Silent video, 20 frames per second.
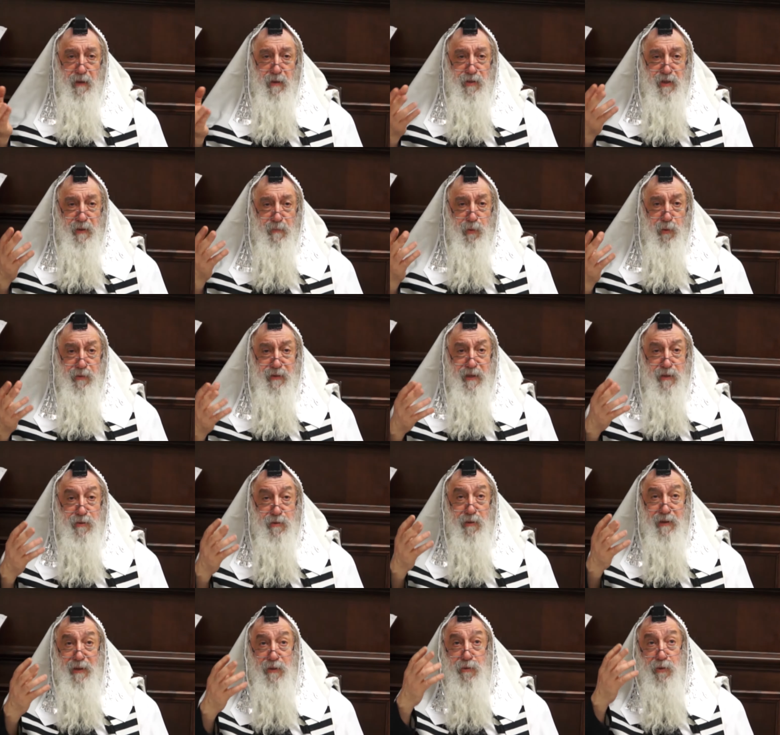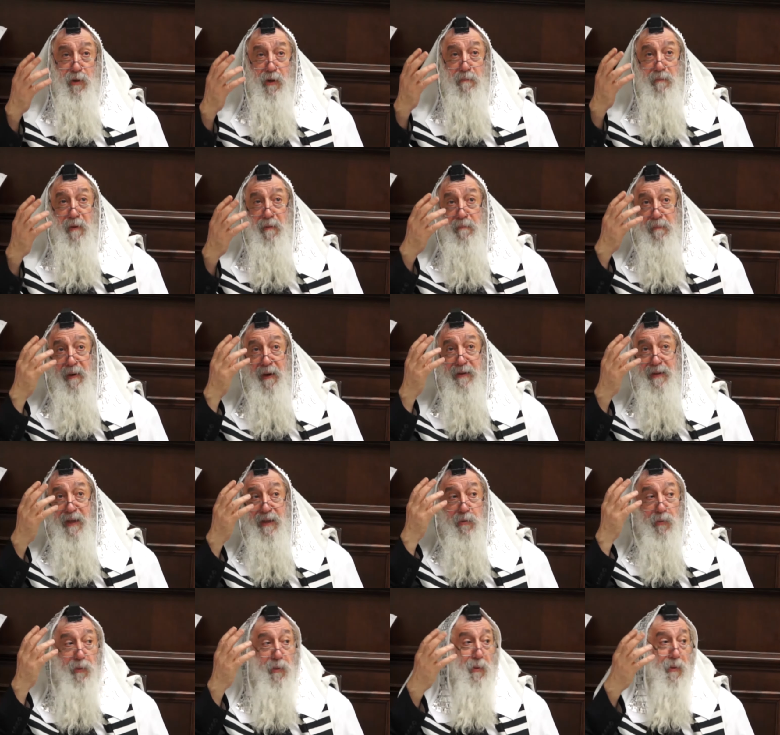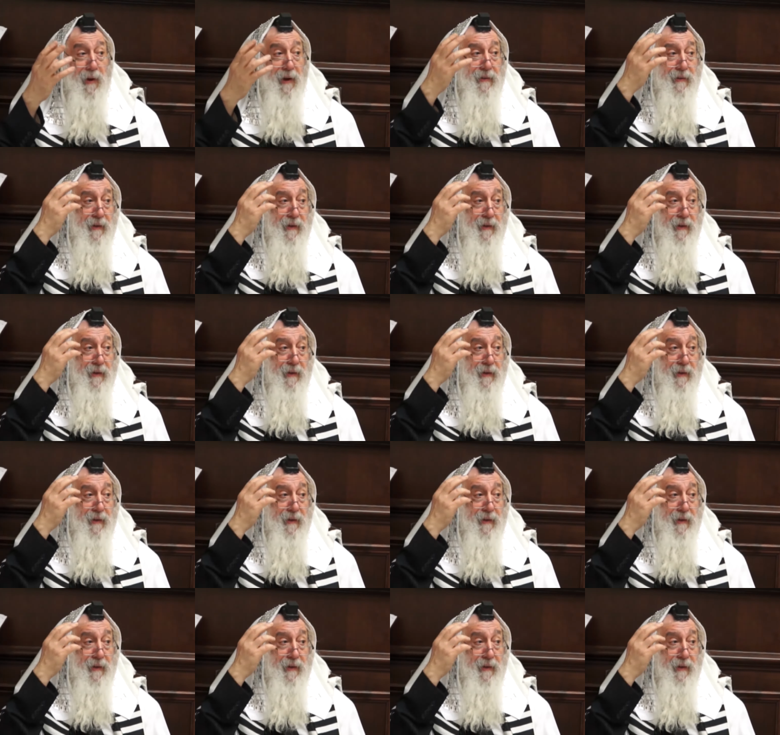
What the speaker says: Shavuot is only to remember that we were